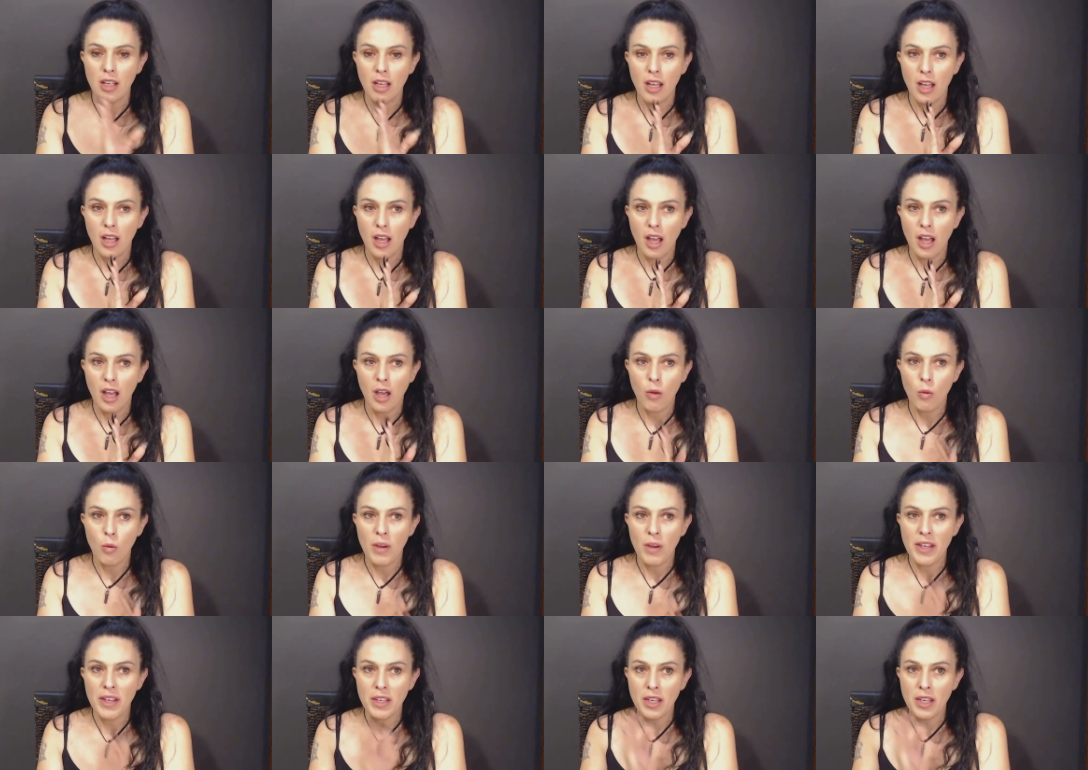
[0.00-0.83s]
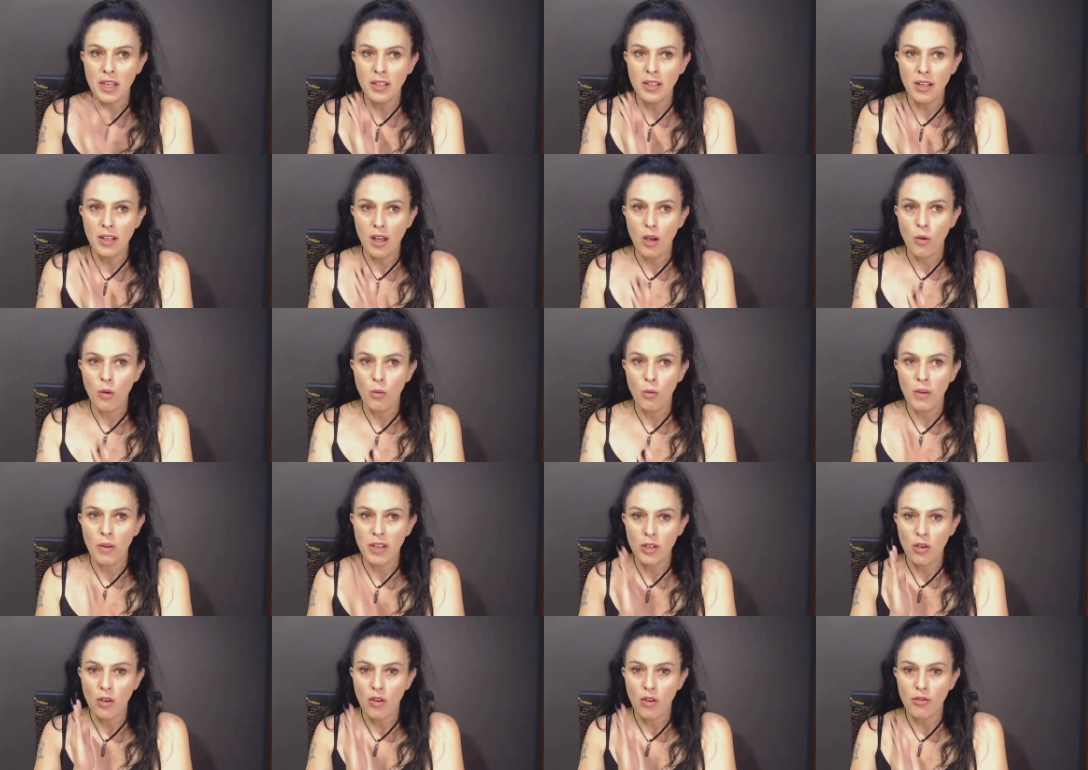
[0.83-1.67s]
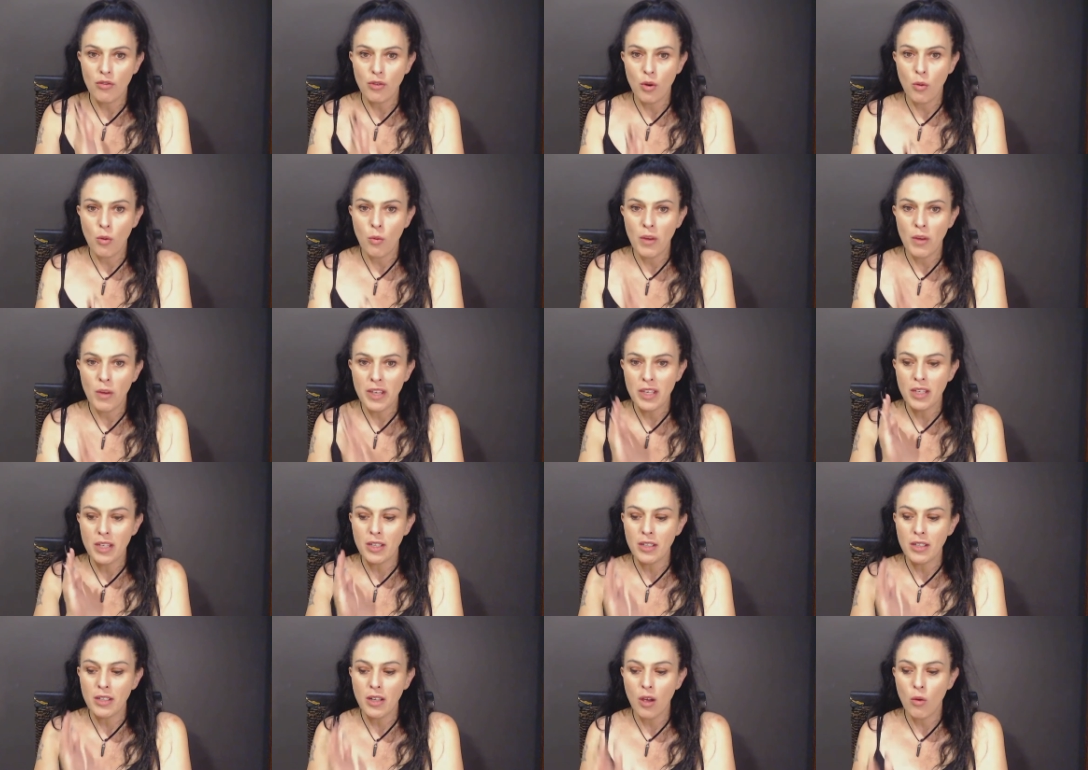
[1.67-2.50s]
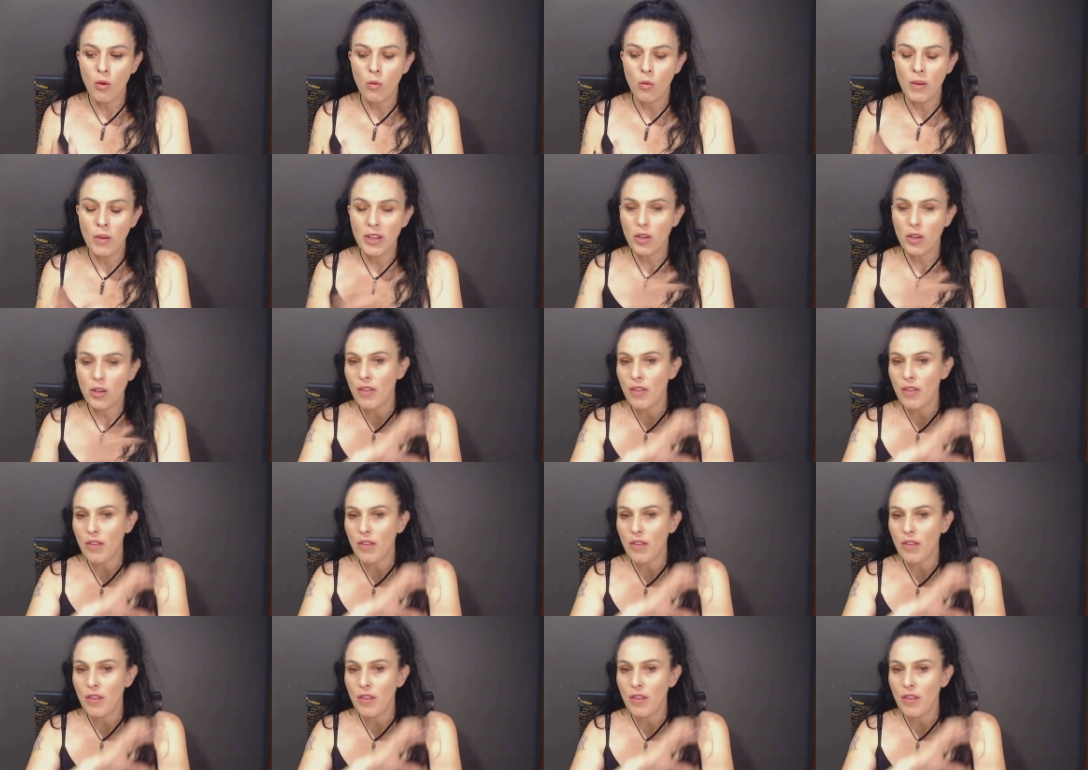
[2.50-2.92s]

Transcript: a week in, a week off, a week in, a week off.